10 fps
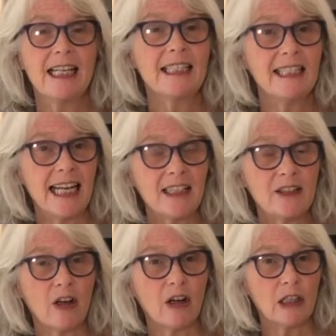Dates
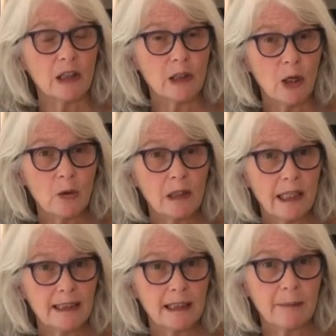are a low
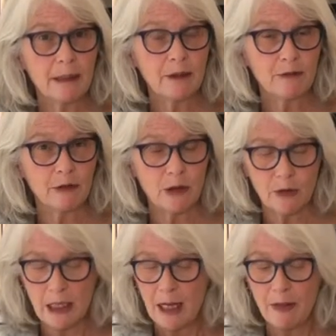glycemic fruit.